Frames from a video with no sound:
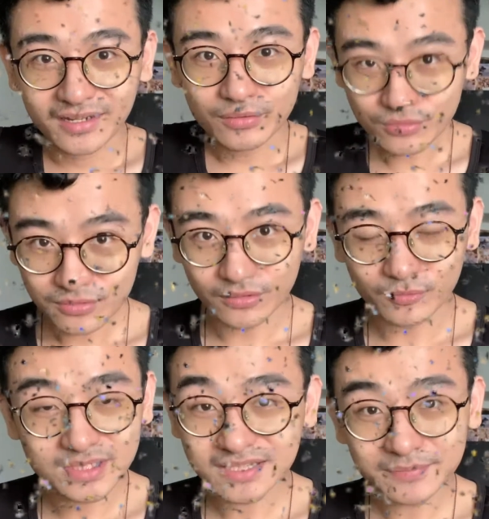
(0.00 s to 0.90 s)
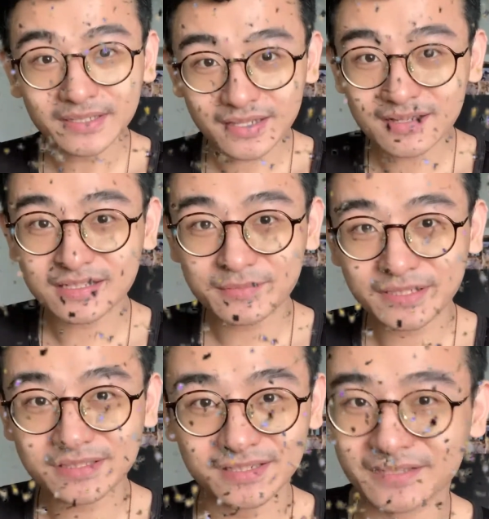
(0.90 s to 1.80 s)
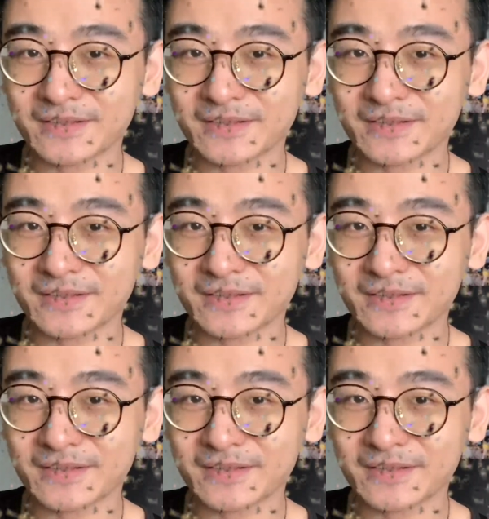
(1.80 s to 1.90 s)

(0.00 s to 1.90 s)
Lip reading: Whew, which is my last MST.